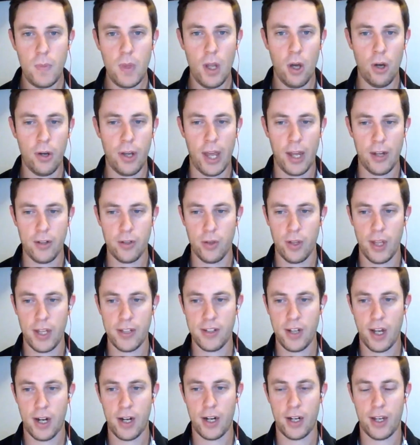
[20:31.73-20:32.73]
Okay, so
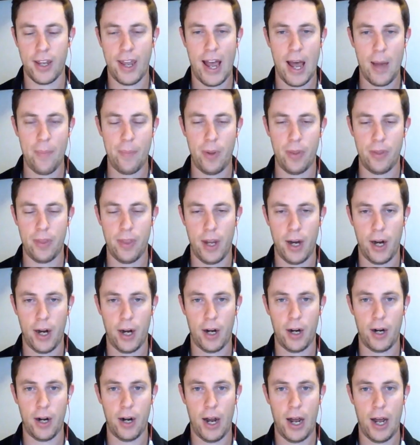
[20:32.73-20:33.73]
let's kind of cap it
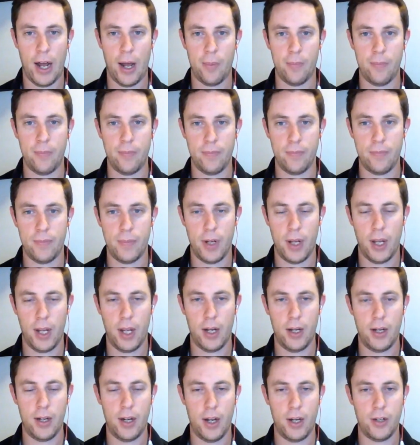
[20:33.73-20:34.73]
there
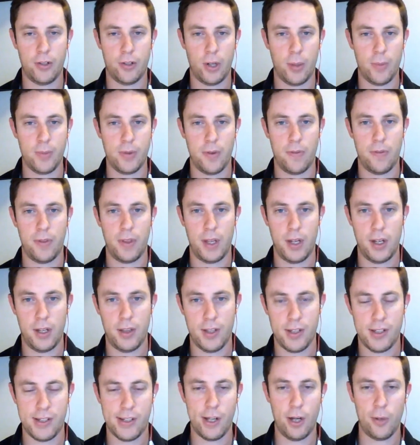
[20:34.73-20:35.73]
in terms of the
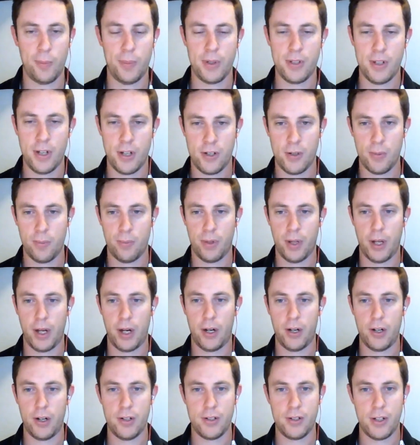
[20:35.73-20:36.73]
skill position
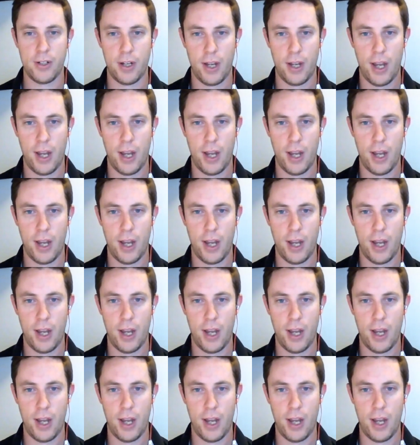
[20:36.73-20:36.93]
players.